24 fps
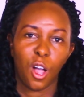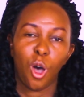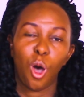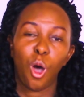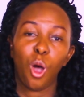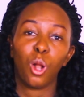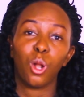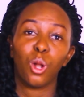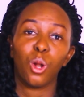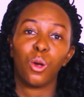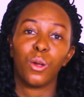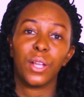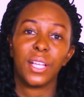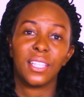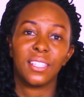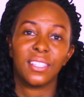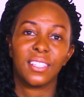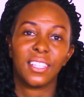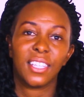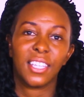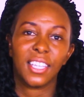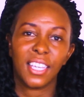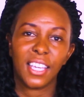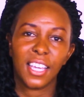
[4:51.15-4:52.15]

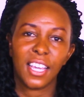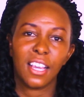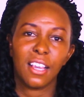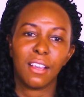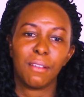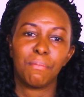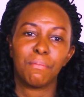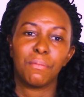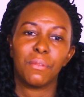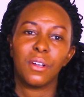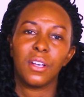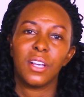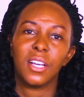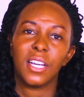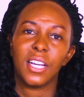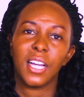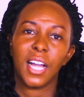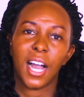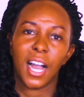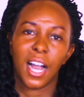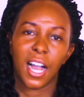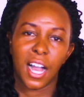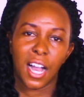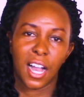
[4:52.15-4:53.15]
Always keep
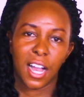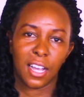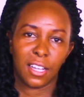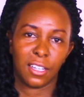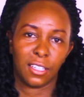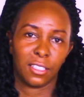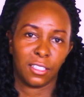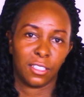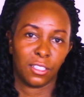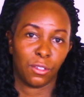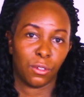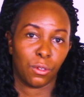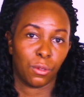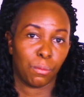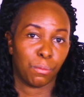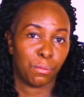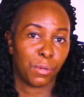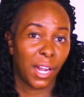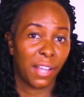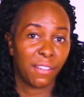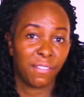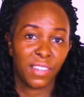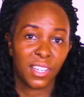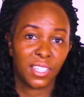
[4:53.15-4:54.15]

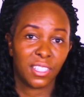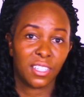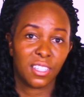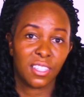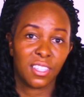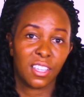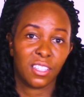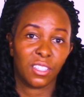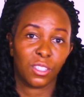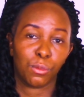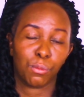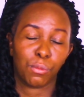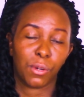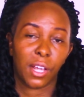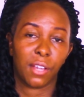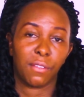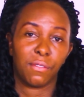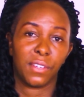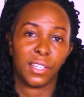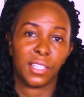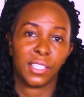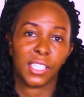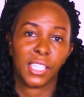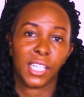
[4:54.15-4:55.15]
private things
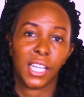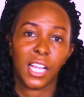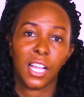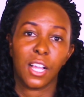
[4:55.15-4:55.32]
private.